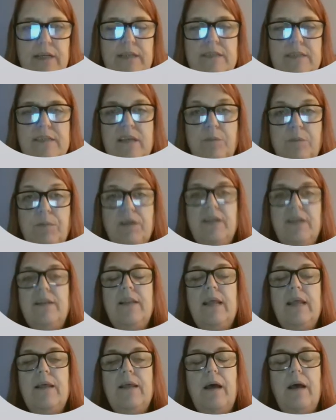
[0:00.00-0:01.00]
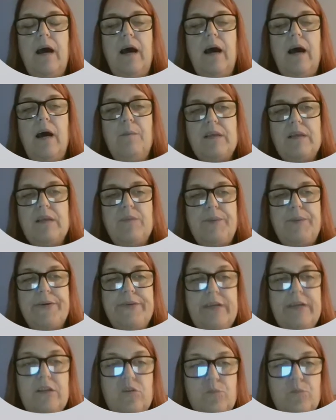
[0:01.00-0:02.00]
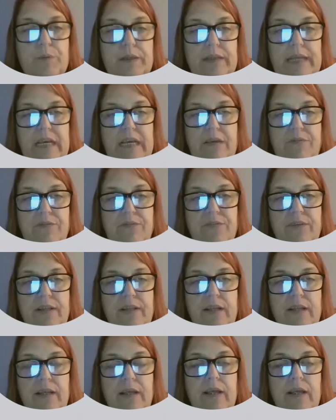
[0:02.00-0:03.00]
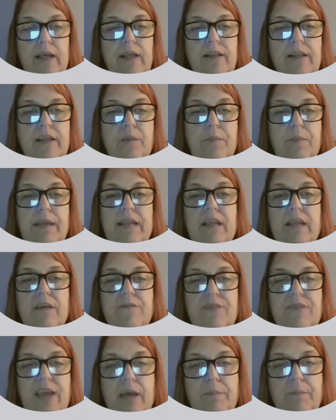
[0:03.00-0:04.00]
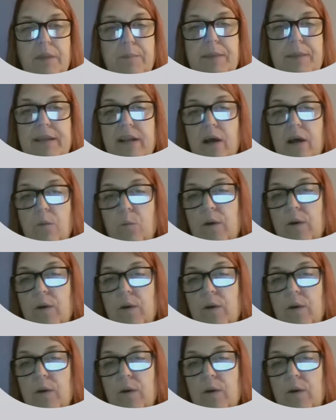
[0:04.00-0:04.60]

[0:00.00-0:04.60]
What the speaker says: Some can experience relief. The immediate family may not